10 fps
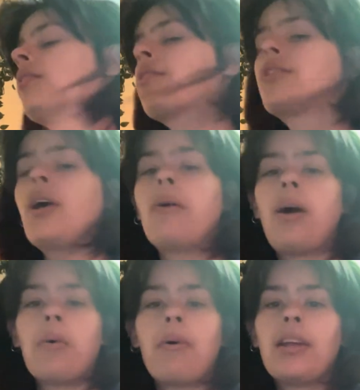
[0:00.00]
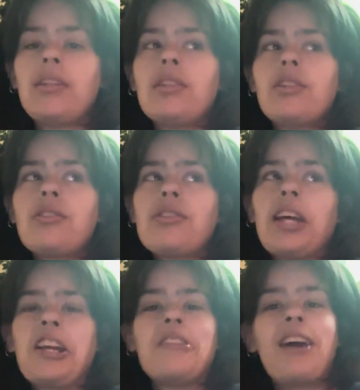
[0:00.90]
So I wanted to just
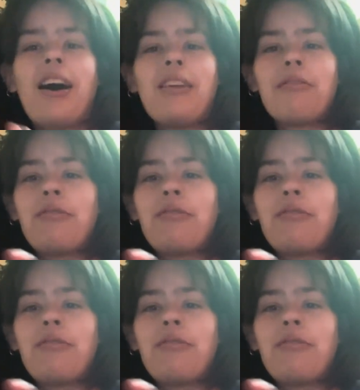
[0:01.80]
like not